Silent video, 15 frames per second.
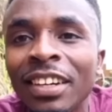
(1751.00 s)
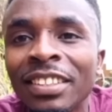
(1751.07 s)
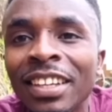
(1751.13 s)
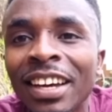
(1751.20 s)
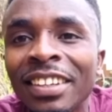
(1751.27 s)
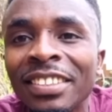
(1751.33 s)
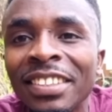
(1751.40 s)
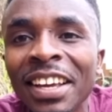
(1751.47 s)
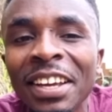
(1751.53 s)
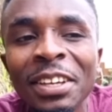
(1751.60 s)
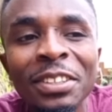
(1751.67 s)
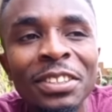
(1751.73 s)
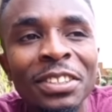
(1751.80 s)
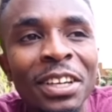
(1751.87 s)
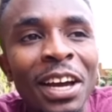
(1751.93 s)
is a saying
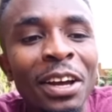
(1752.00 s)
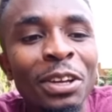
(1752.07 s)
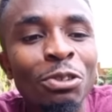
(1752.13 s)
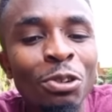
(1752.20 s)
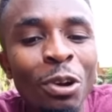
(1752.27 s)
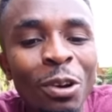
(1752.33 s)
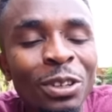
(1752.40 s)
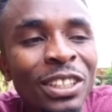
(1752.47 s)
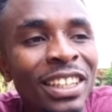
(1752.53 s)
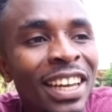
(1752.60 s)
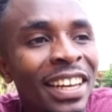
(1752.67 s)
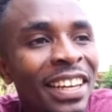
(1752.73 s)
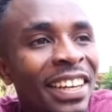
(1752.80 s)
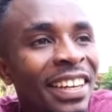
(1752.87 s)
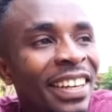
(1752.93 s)
is uh, shocked
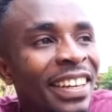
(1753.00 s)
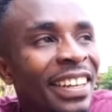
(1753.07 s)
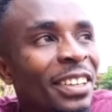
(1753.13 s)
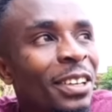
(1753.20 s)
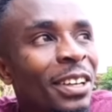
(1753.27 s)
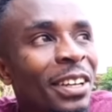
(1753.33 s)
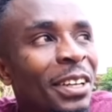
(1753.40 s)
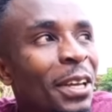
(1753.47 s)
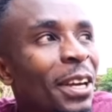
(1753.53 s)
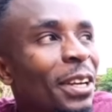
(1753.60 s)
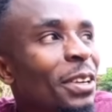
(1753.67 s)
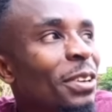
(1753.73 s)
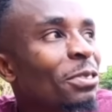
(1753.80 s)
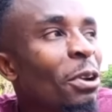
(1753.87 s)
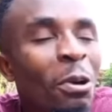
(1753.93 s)
like
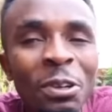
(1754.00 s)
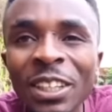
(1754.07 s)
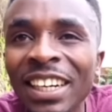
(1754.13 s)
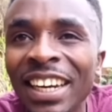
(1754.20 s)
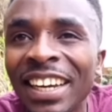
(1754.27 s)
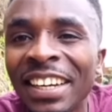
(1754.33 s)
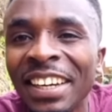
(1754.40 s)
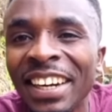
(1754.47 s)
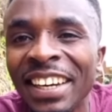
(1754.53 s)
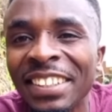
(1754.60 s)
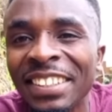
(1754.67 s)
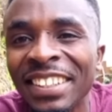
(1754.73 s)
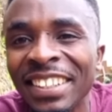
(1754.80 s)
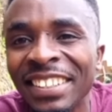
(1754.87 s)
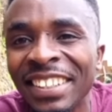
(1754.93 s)
shocked like
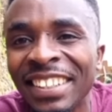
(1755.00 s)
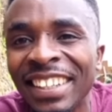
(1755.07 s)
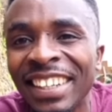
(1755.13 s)
electricity.